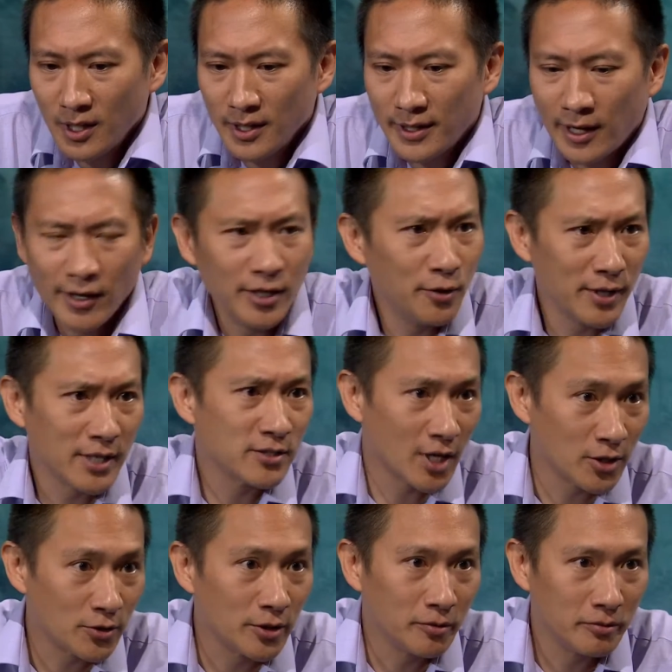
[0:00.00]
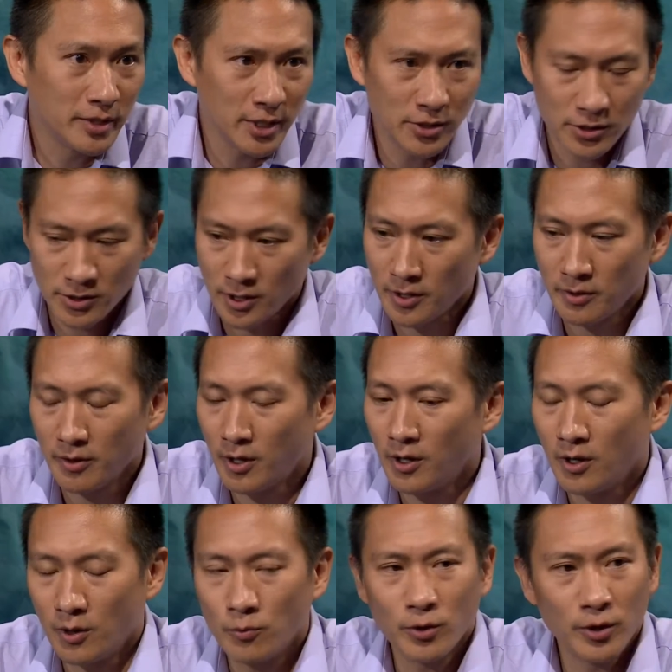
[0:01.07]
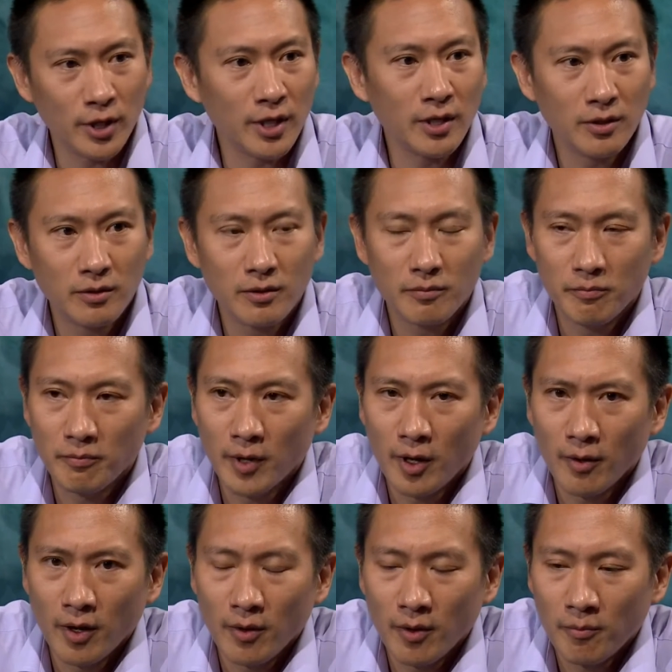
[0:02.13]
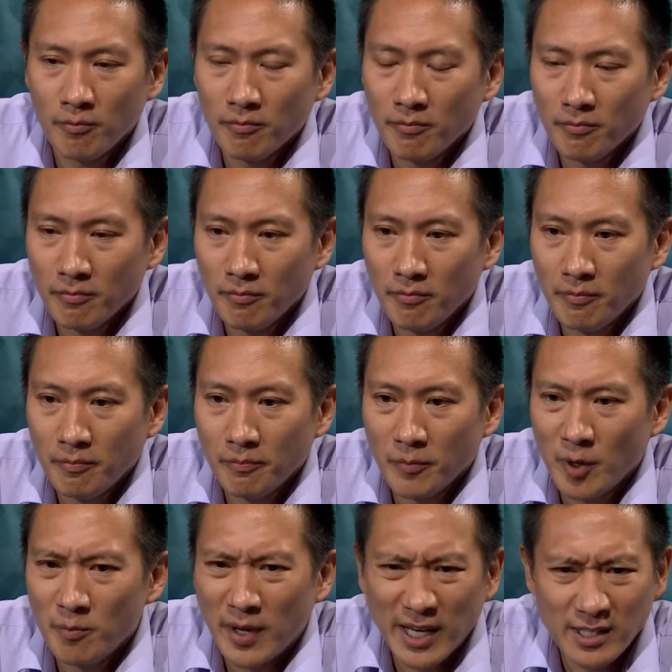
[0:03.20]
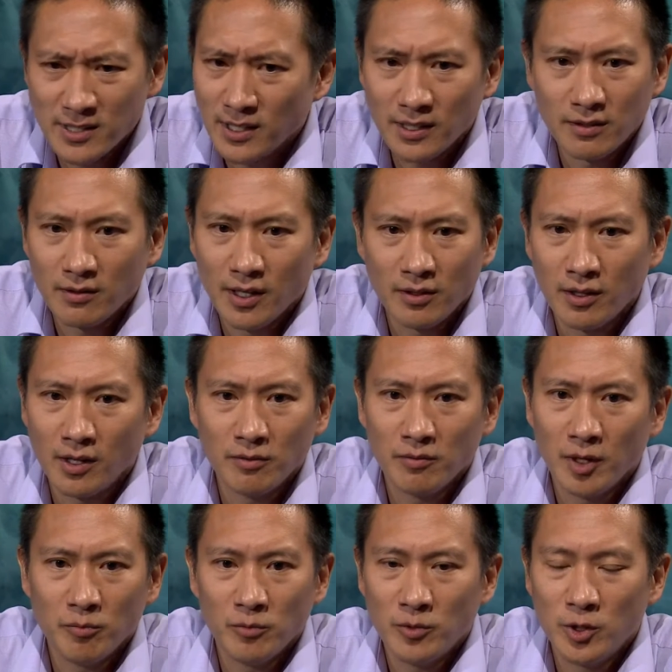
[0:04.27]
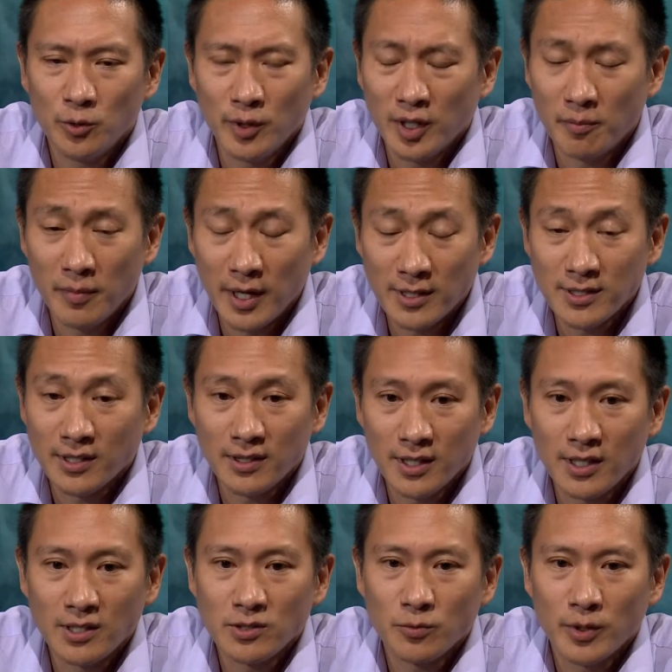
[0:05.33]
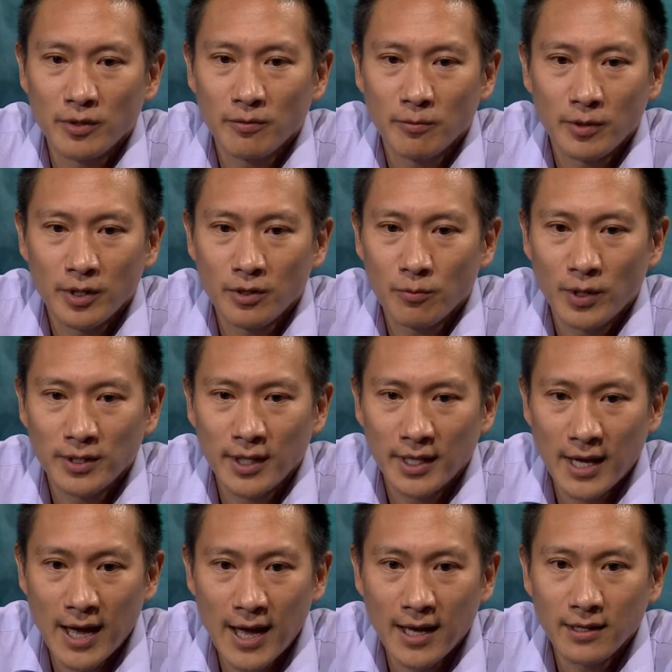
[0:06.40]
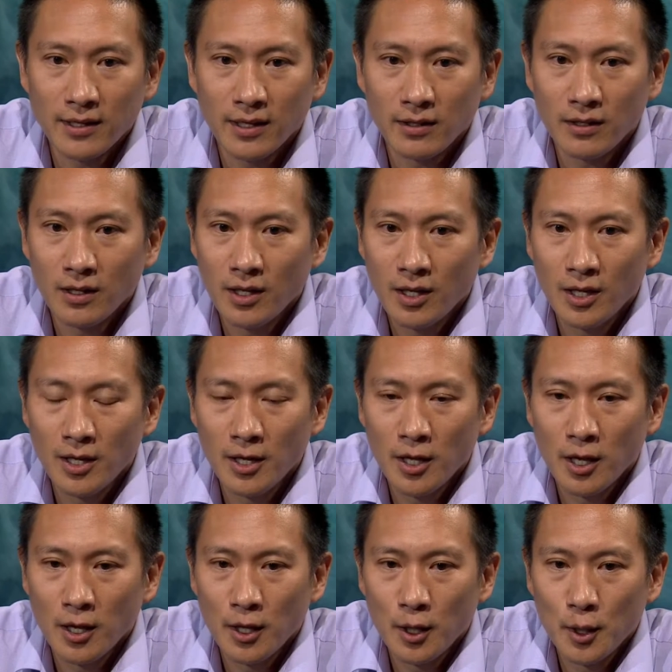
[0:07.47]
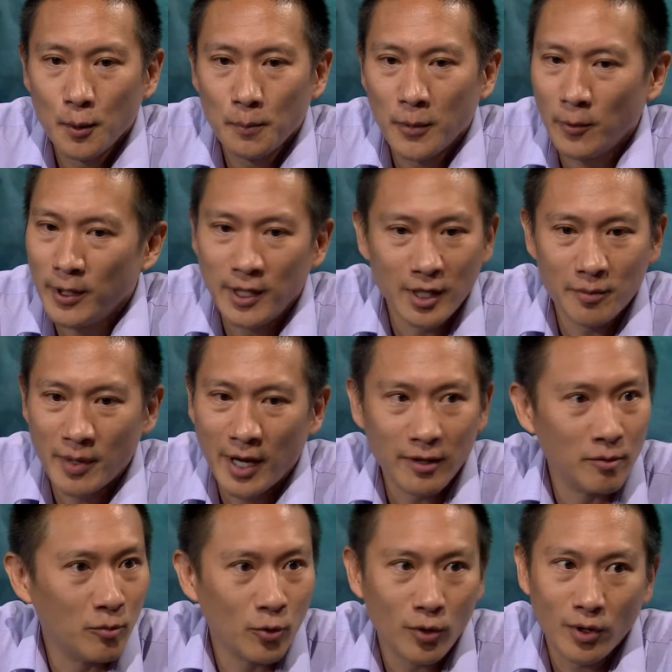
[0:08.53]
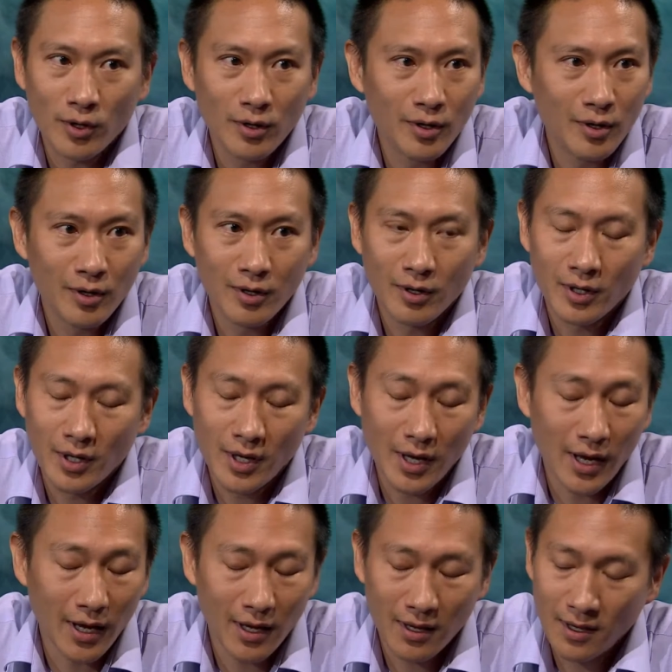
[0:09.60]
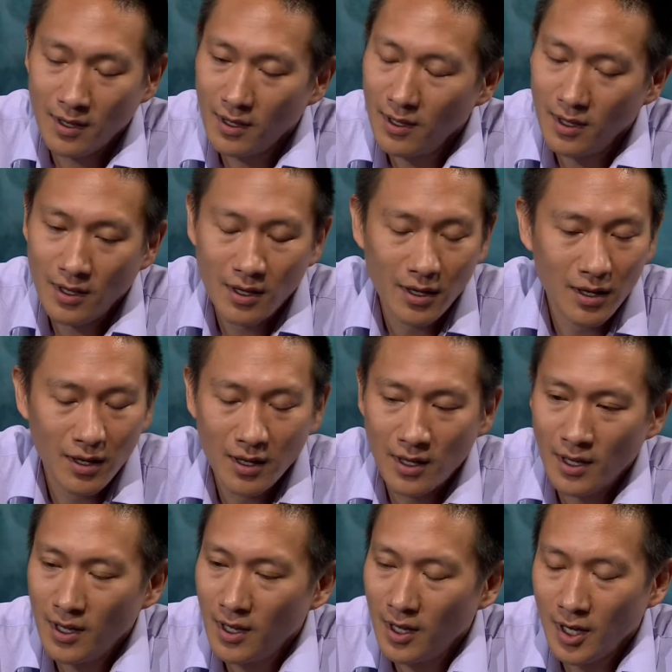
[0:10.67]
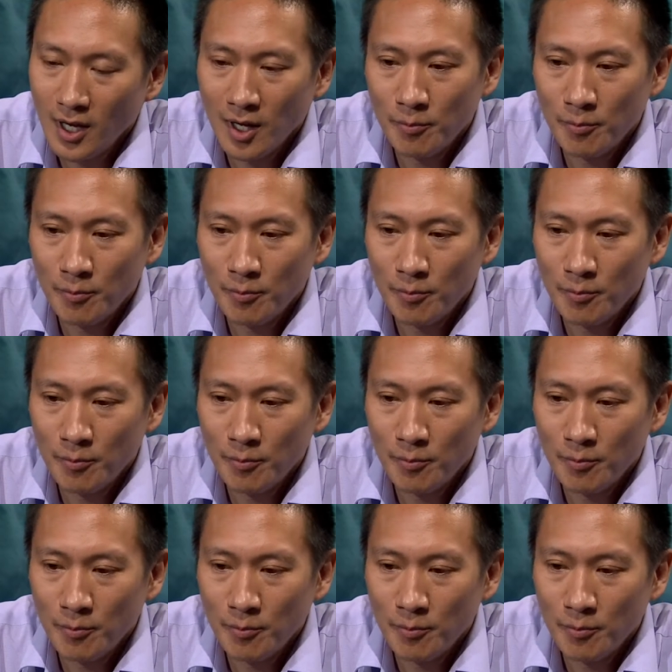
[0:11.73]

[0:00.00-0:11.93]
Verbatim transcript: Now, I know that's not true. Teachers are, are, are really uh, um, amazing and, and, and doing amazing things with, with what they got. And, but we need to pay them more. Yes, I was uh, going to say, yes.